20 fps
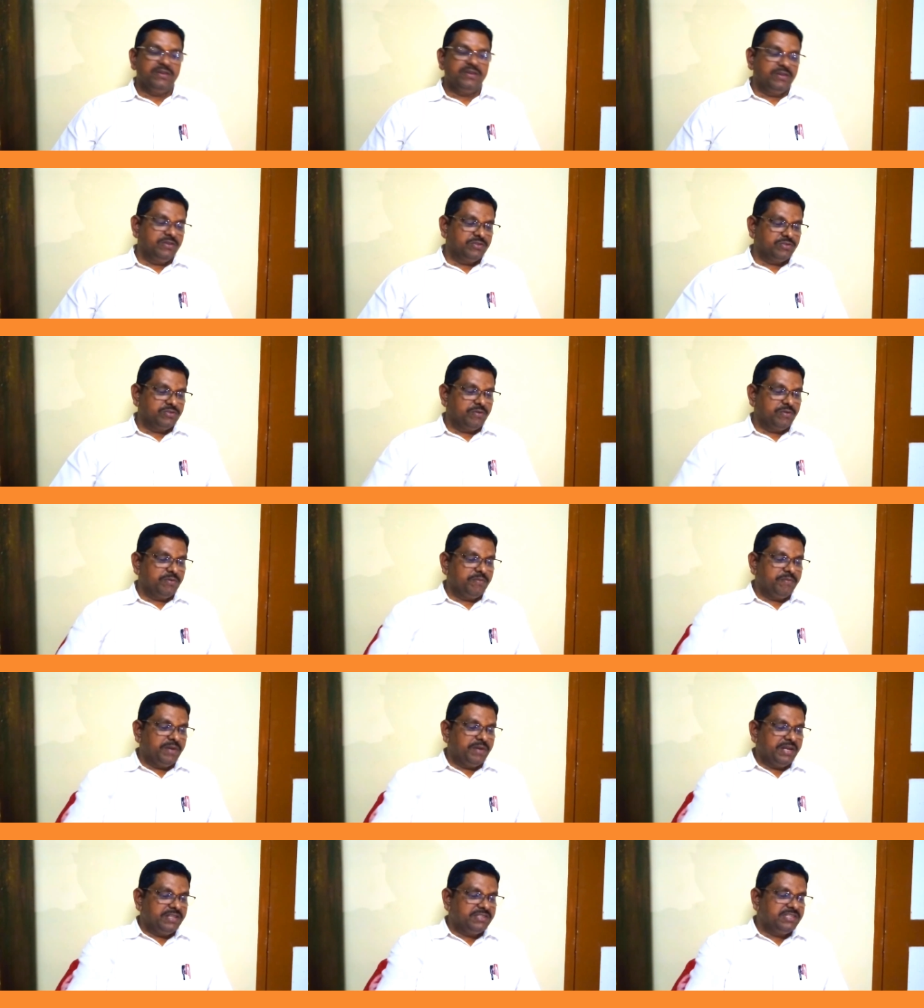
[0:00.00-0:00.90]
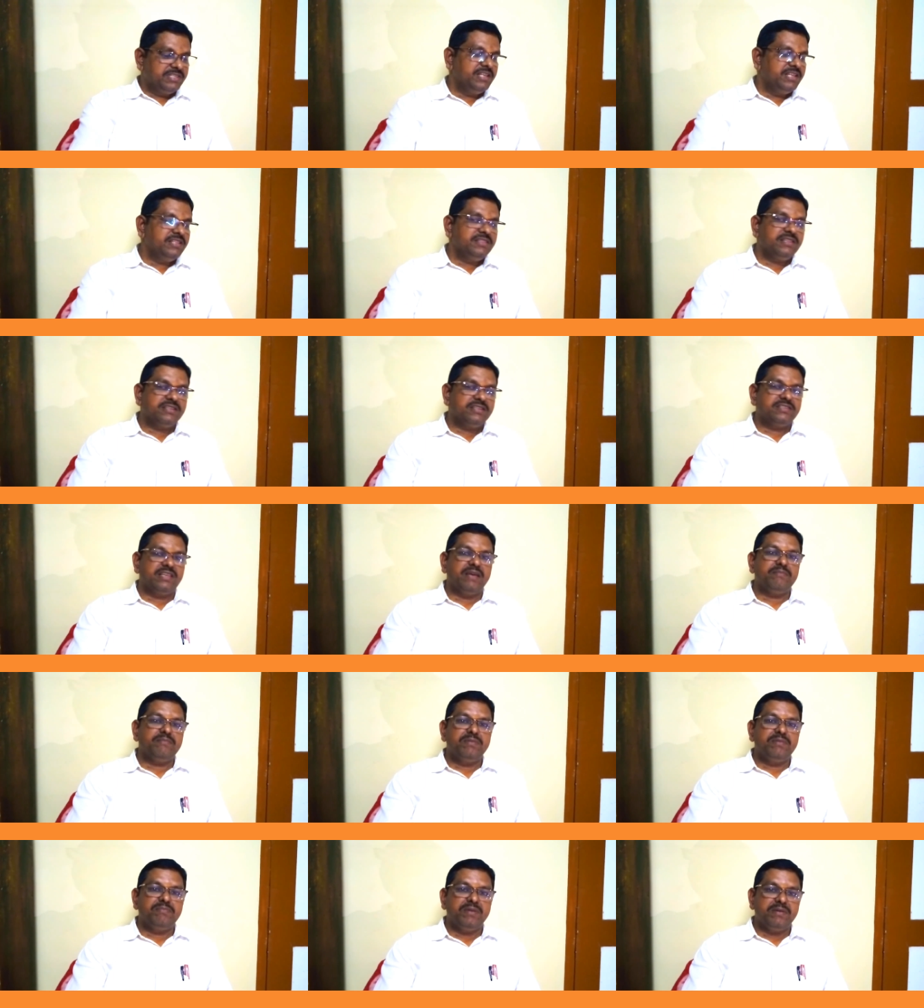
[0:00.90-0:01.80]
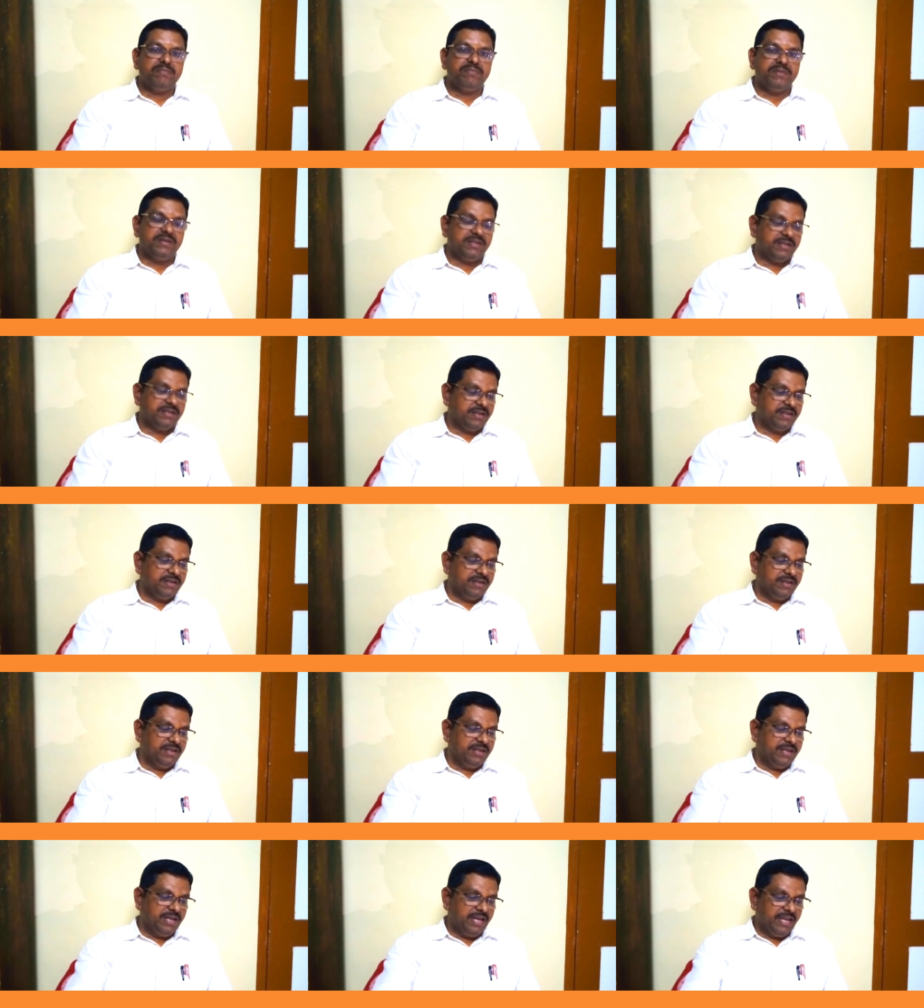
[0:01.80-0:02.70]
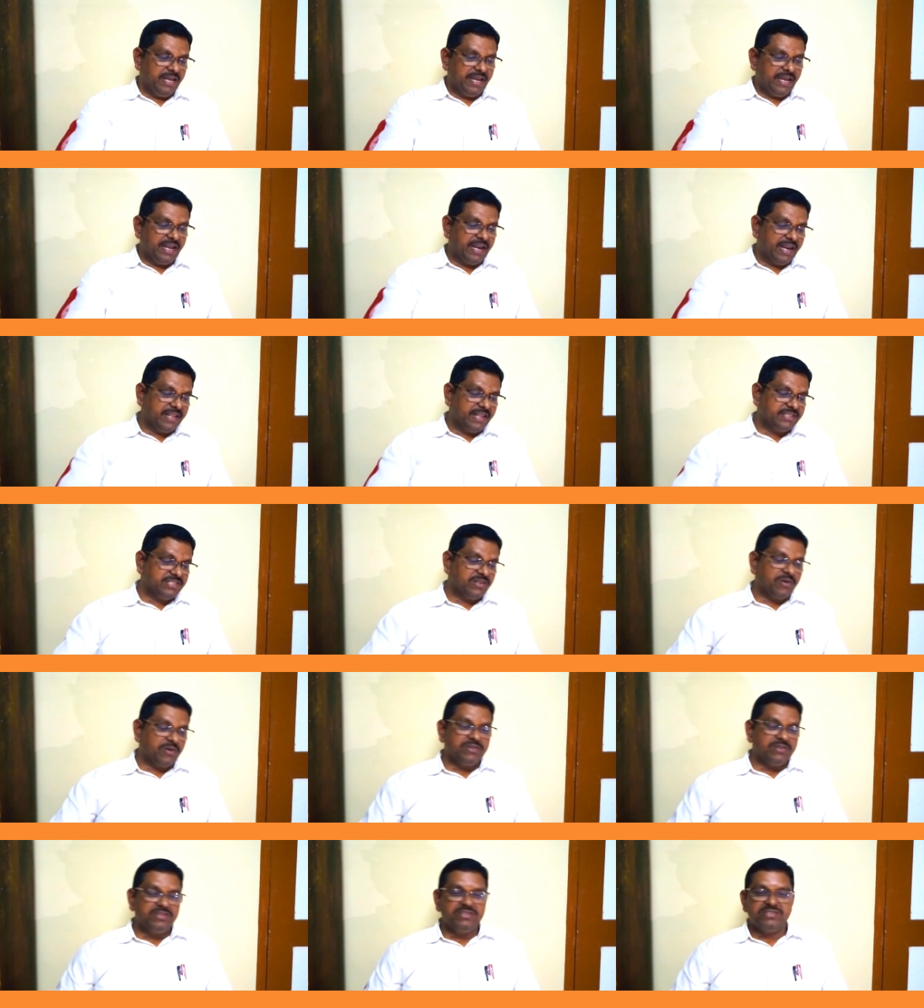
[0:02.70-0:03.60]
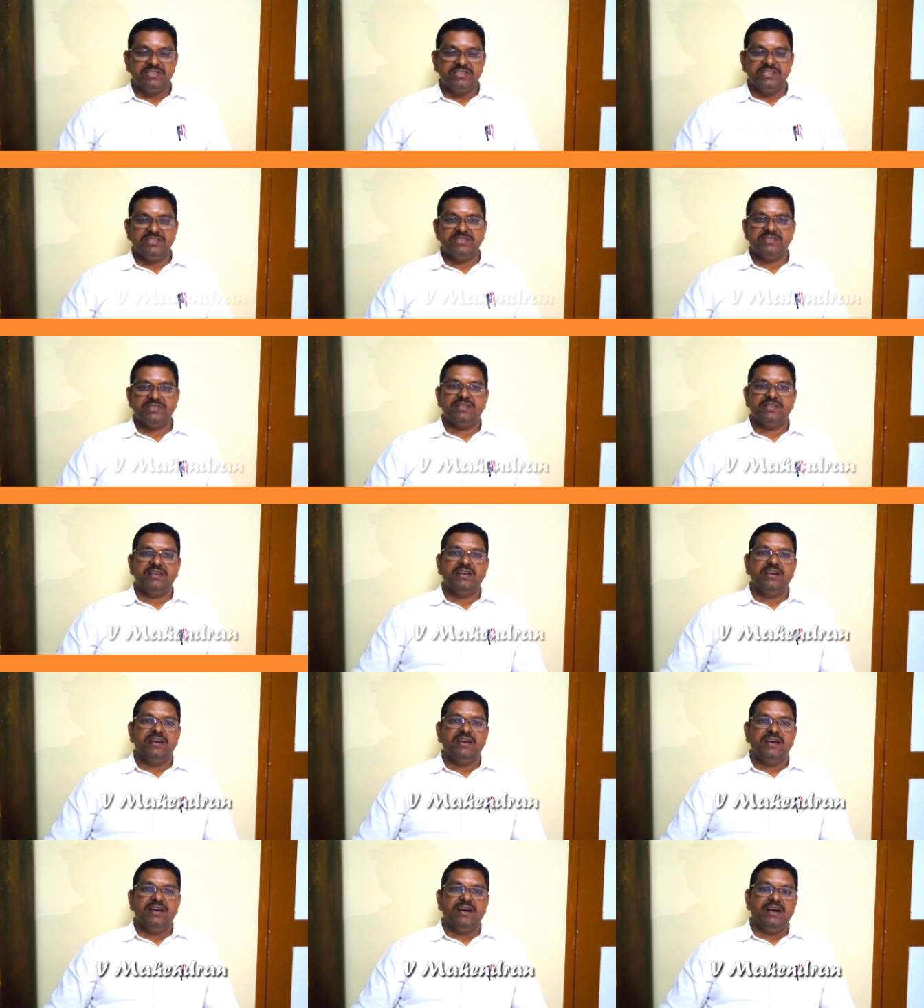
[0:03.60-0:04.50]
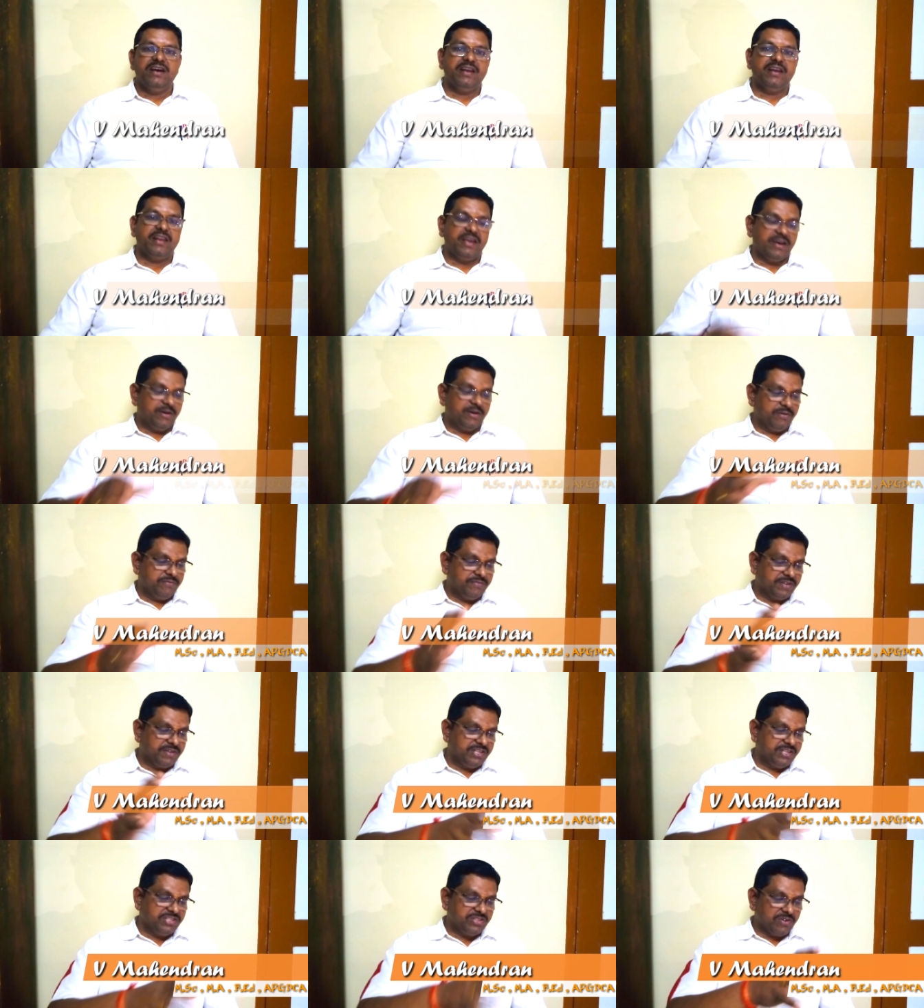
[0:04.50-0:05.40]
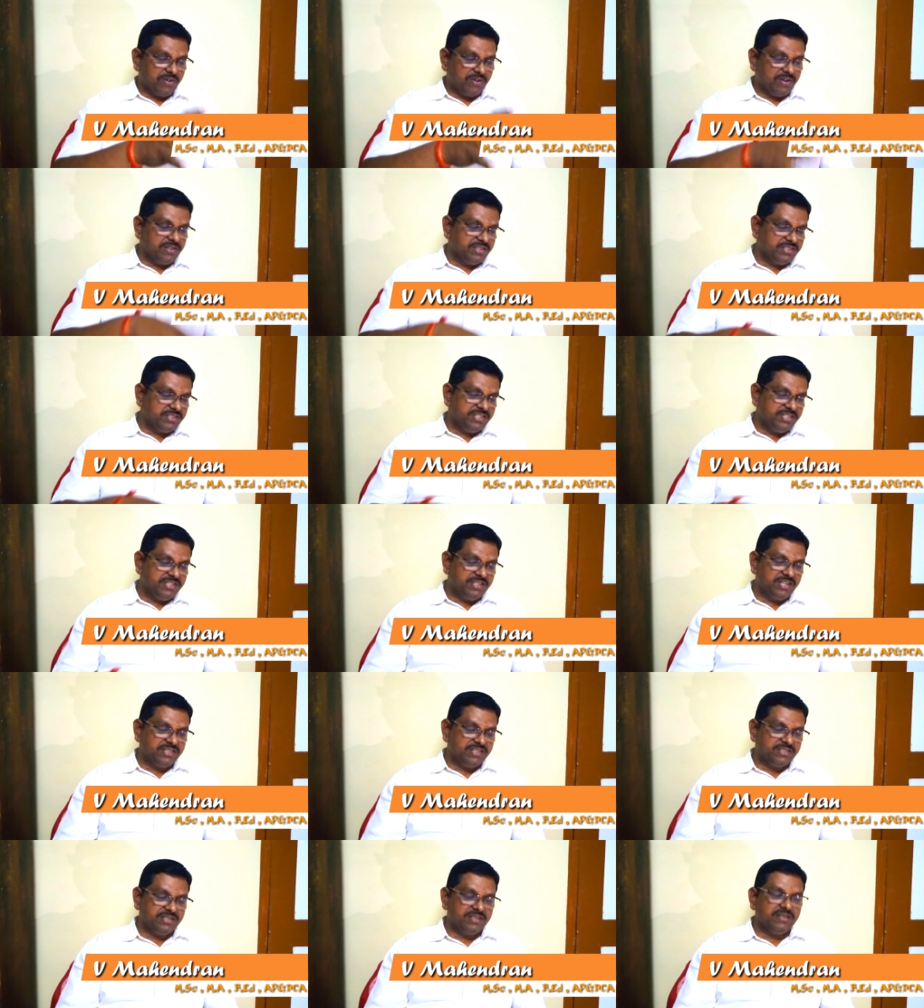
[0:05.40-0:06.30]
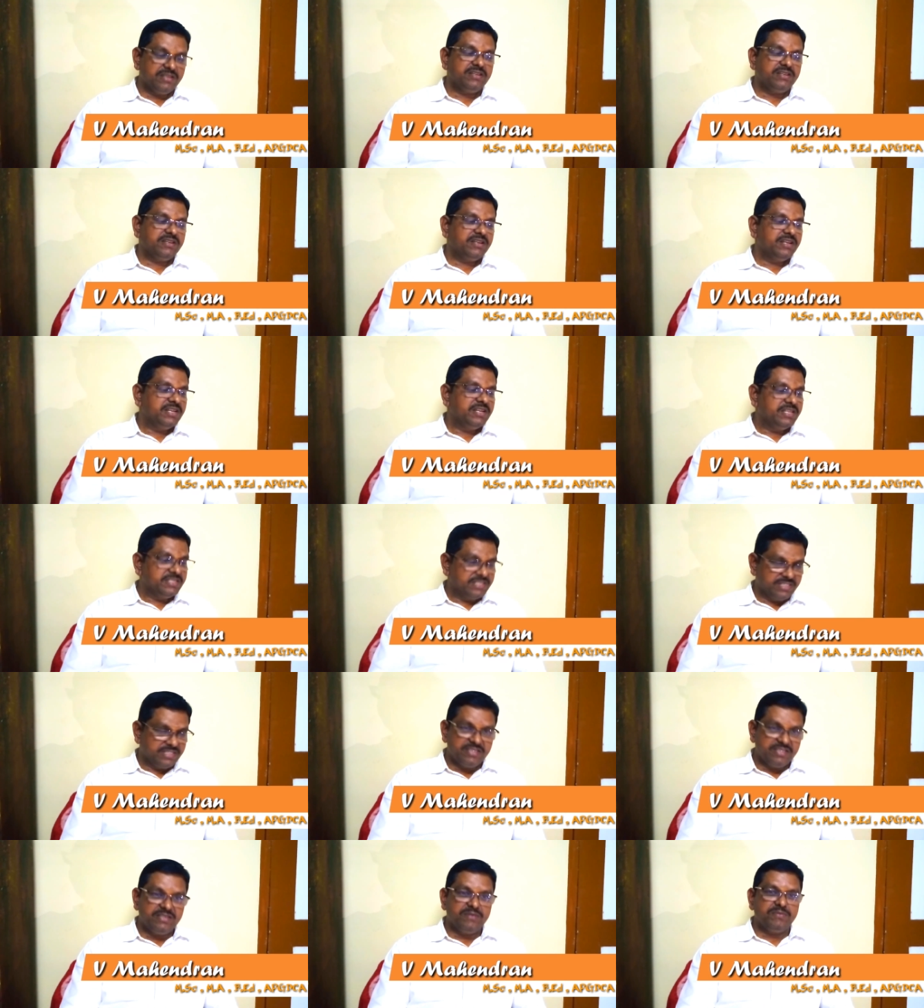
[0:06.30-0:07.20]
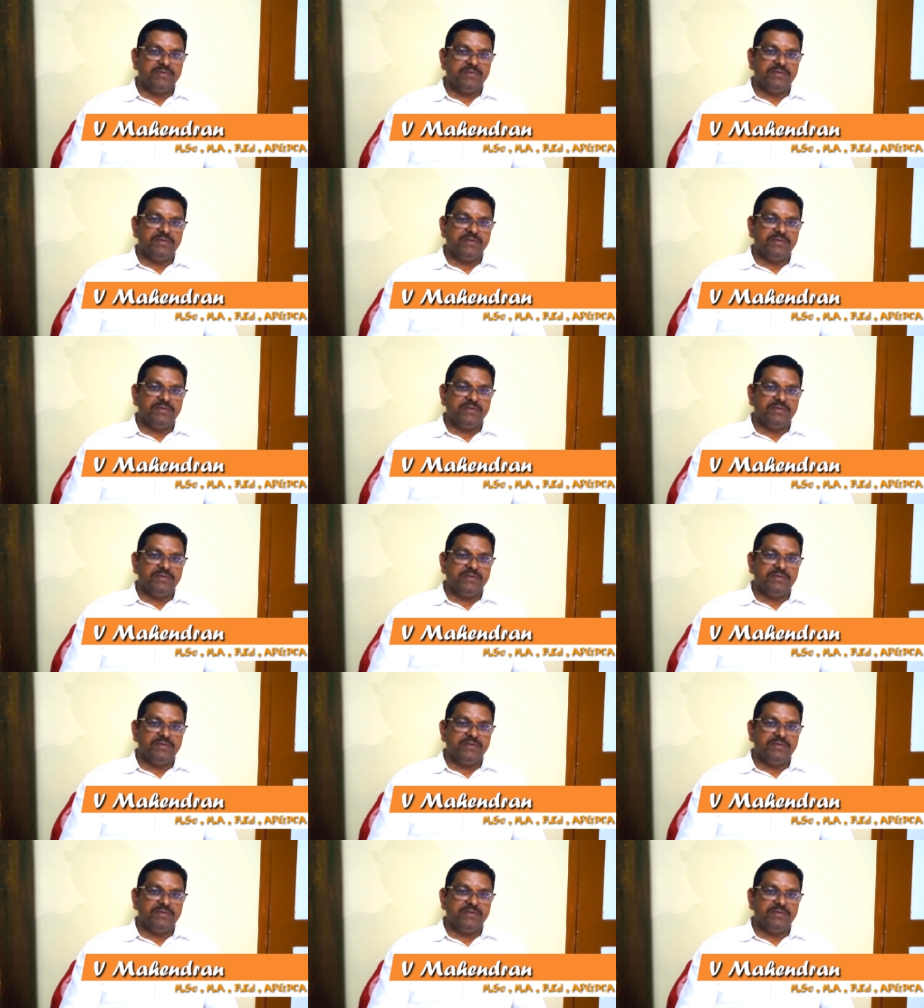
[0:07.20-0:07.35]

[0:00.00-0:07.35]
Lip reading: So by seeing the sample paper, I analyzed all these things and I have furnished all these details said